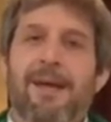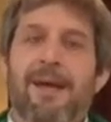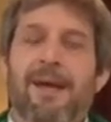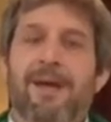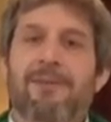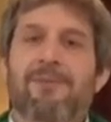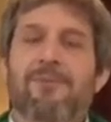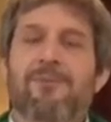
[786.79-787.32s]

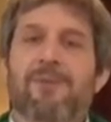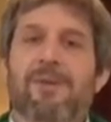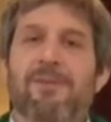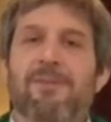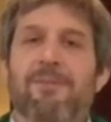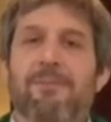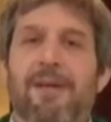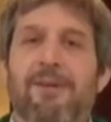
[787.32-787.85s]
I just wanted
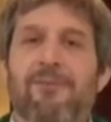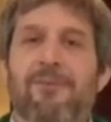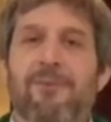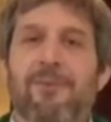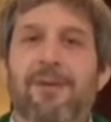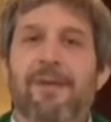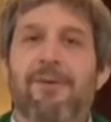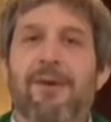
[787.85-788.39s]
to make sure
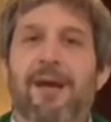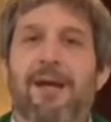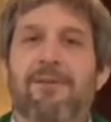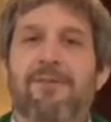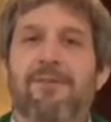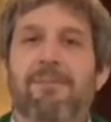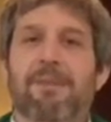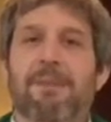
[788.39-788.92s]
that you had
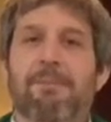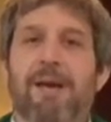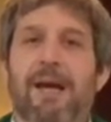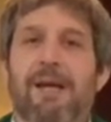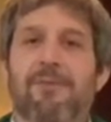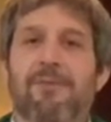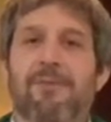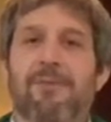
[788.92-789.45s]
some of the
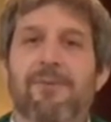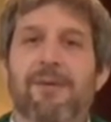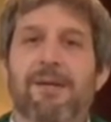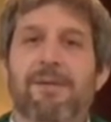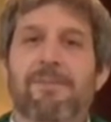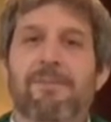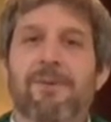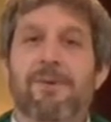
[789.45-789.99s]
backstory
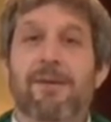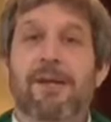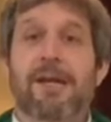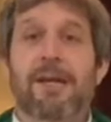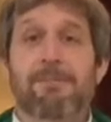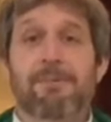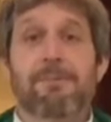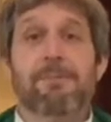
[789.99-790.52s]
on
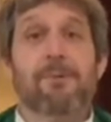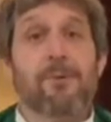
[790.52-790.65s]
Abram,